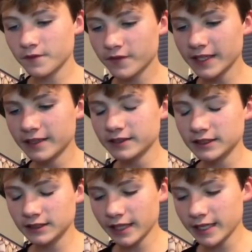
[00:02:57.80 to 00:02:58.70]

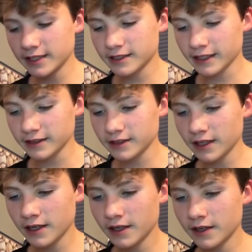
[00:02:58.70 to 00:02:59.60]
Vieri, 86,
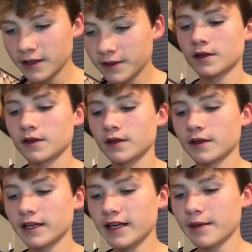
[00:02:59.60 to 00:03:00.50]

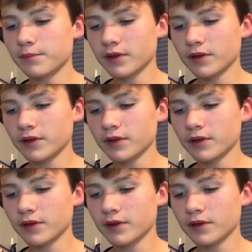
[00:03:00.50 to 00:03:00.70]
88